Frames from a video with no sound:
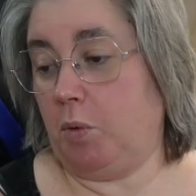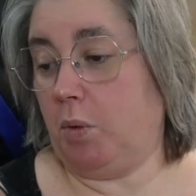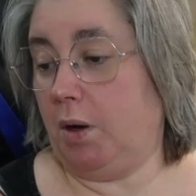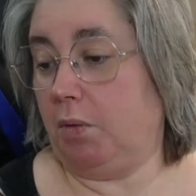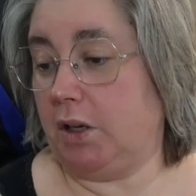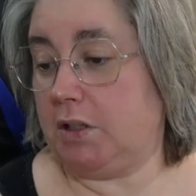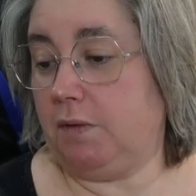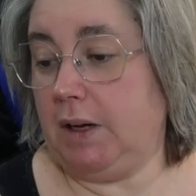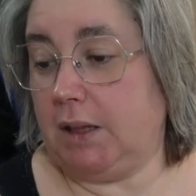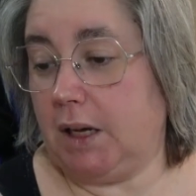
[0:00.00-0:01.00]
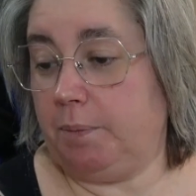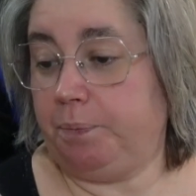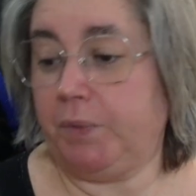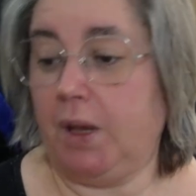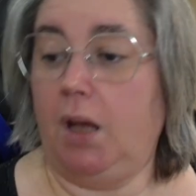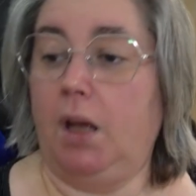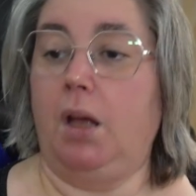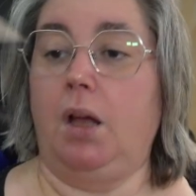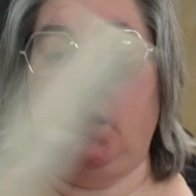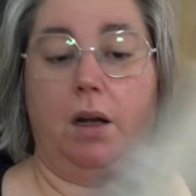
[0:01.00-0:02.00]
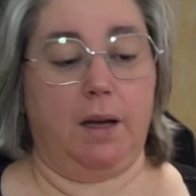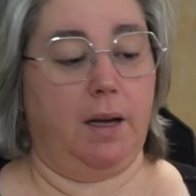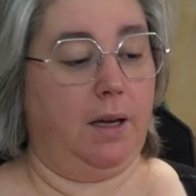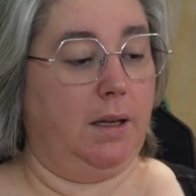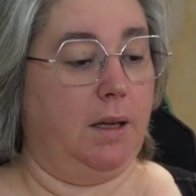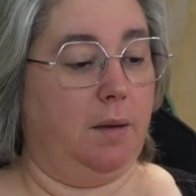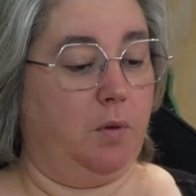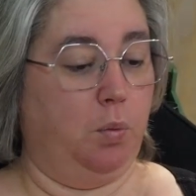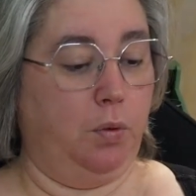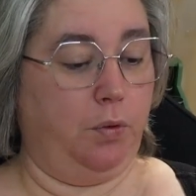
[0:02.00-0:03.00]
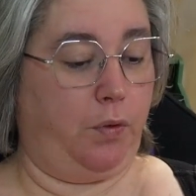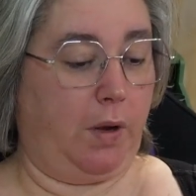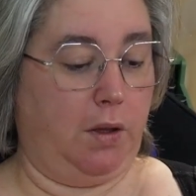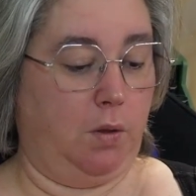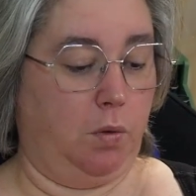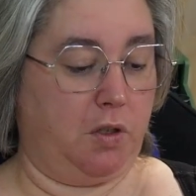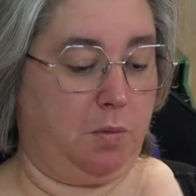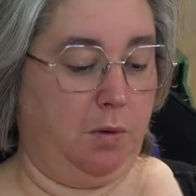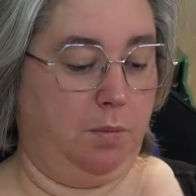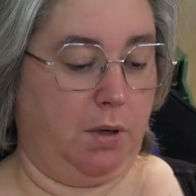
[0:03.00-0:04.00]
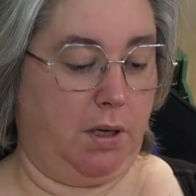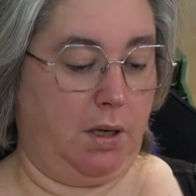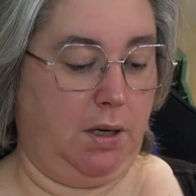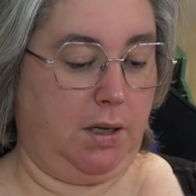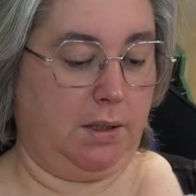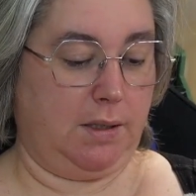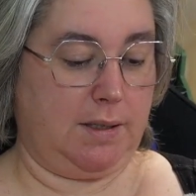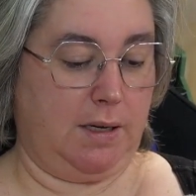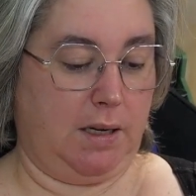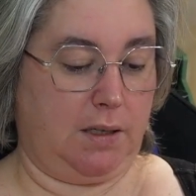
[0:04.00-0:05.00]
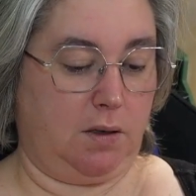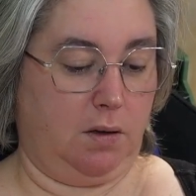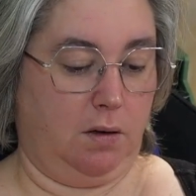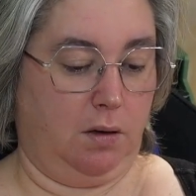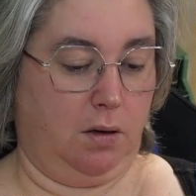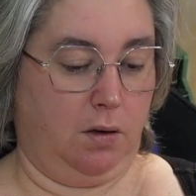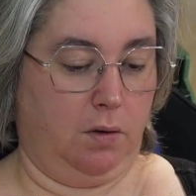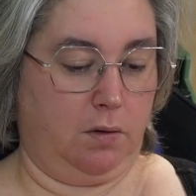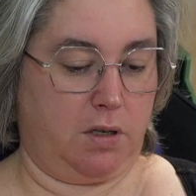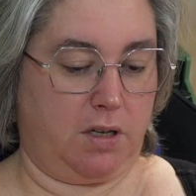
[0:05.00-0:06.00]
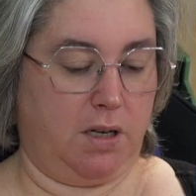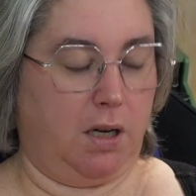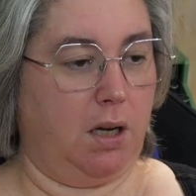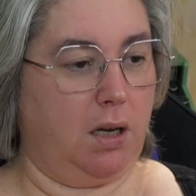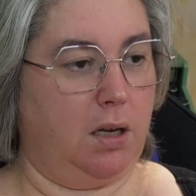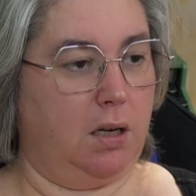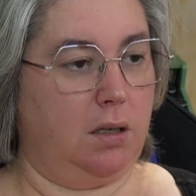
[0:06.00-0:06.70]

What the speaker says: why I wanted to read that. Okay, The Wolf and the Watchman by Nicholas Nat Olstark.